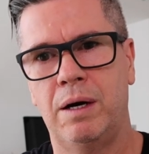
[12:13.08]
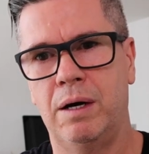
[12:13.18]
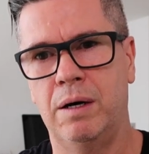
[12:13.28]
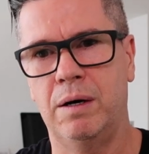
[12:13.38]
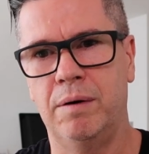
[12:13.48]

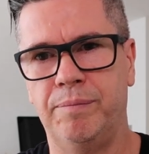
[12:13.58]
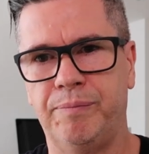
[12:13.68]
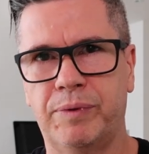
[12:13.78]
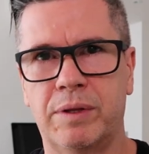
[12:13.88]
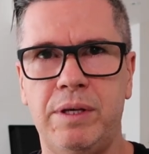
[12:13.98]

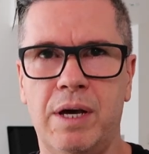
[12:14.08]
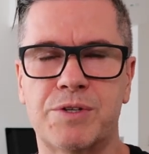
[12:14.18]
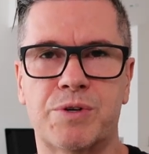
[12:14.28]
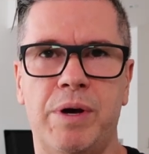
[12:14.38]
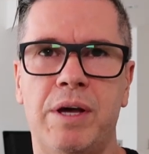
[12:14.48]
The
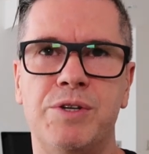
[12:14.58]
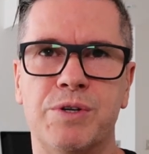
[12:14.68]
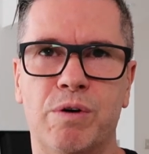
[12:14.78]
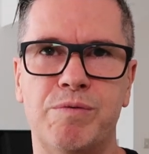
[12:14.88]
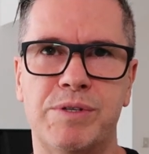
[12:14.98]
extra
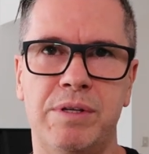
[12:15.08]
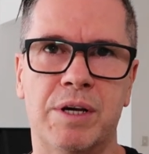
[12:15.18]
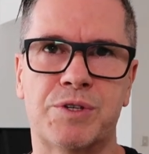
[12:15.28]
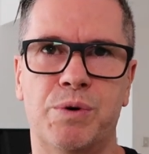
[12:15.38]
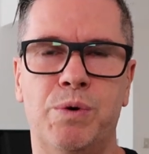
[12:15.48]
engine, obviously the
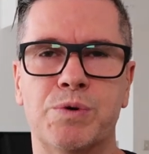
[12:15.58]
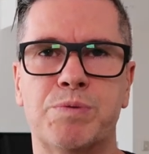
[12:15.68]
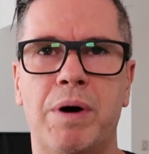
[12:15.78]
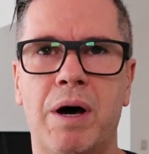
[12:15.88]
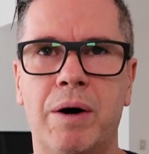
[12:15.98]
extra
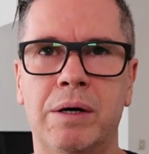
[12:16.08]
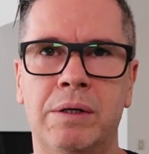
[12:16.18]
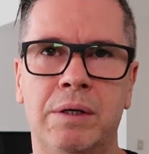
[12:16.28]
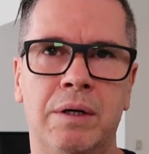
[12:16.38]
horsepower.